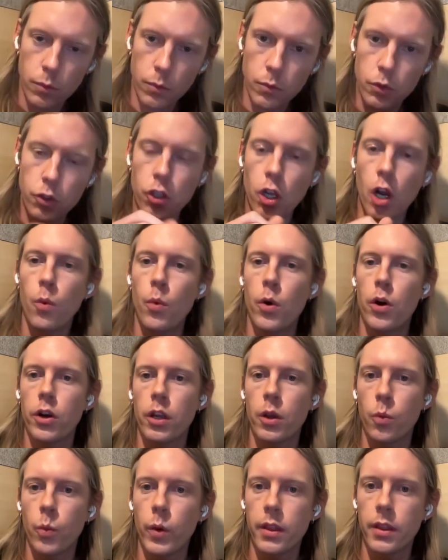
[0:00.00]
Start
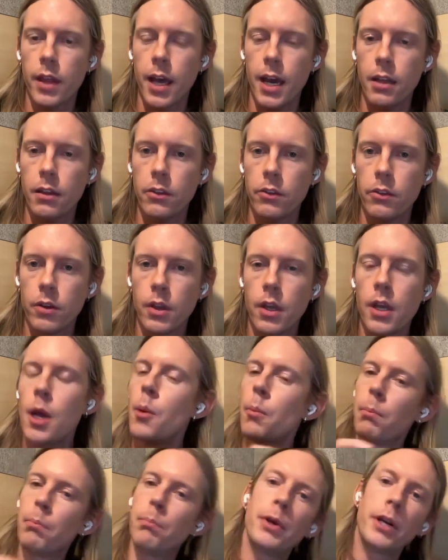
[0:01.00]
working with that,
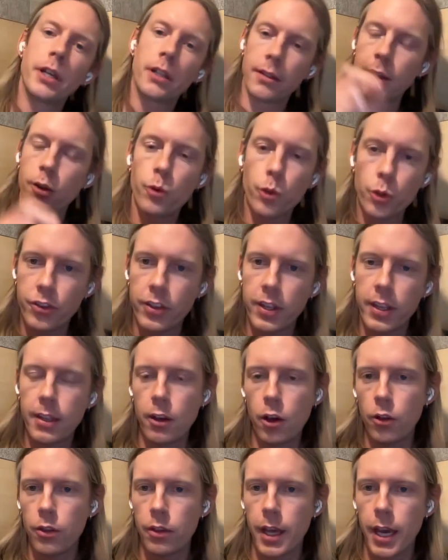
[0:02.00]
build a routine
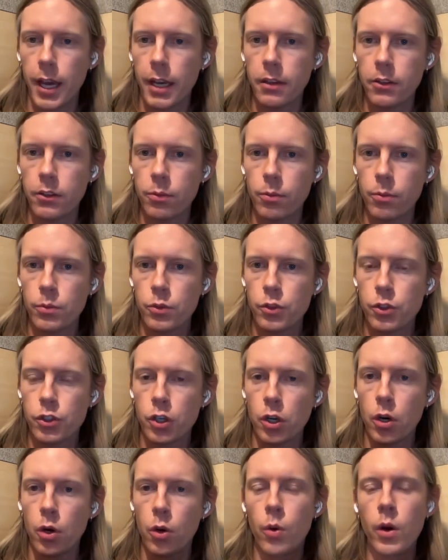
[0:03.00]
on that.
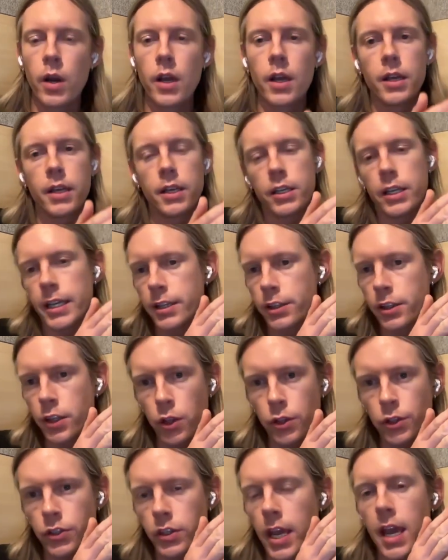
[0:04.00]
So it's
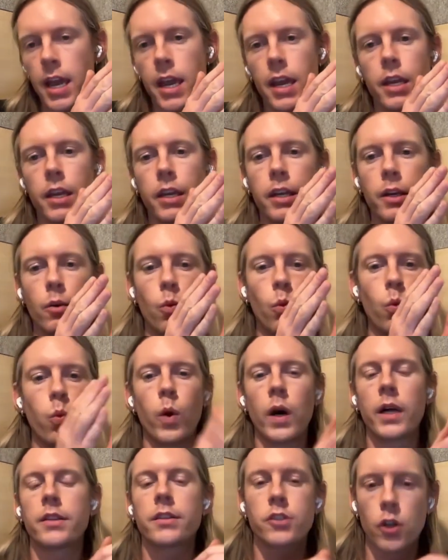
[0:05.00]
not a
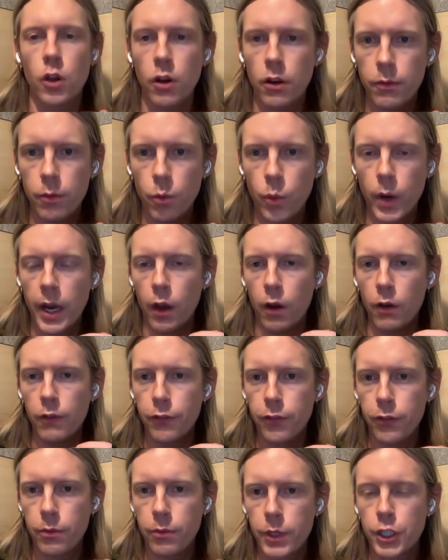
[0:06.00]
one
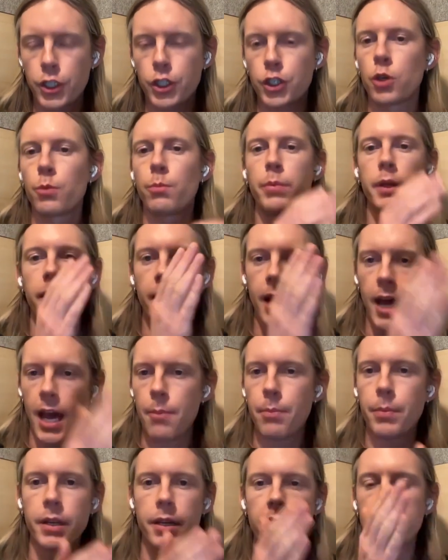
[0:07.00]
off. It should be
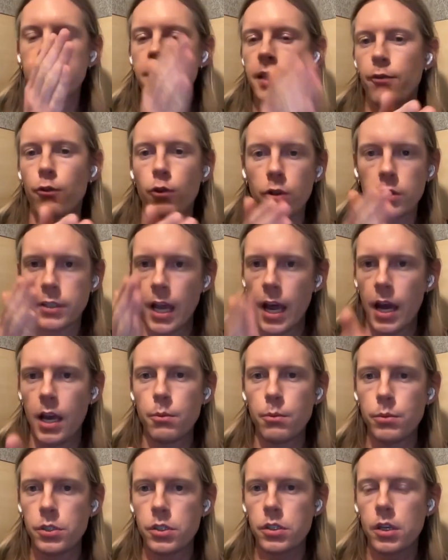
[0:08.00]
happening several
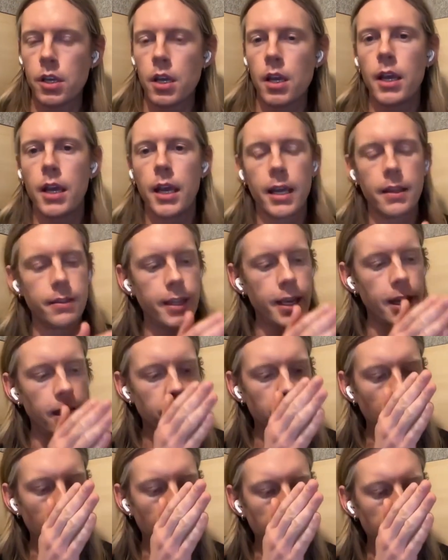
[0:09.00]
times. And
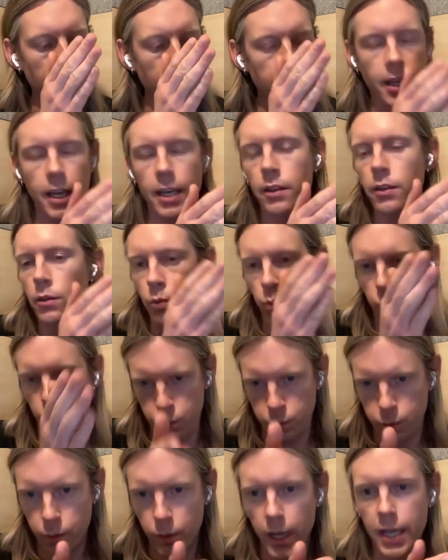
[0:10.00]
then I think then,
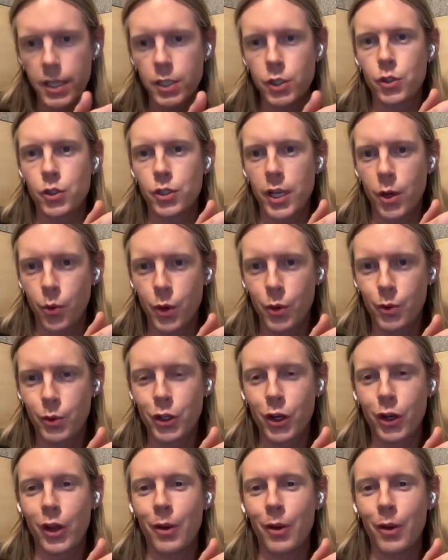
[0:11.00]
as you said, we will talk